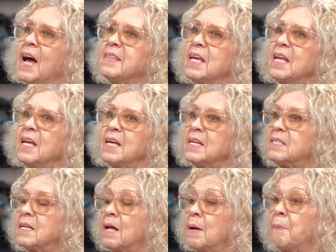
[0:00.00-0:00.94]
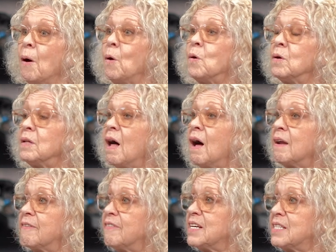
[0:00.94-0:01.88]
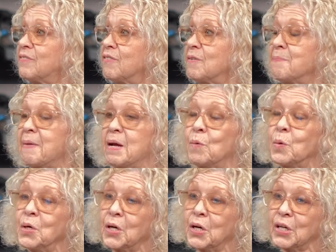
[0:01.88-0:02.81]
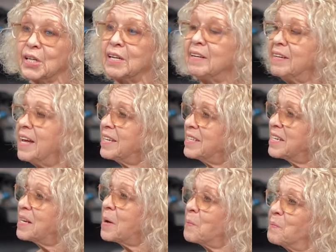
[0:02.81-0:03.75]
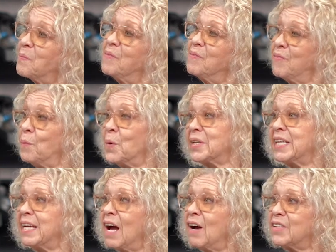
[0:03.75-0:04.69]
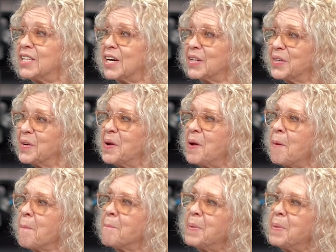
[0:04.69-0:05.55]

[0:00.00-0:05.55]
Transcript: and then it ended up a whole lot of us from my work ended up working out there. Yeah.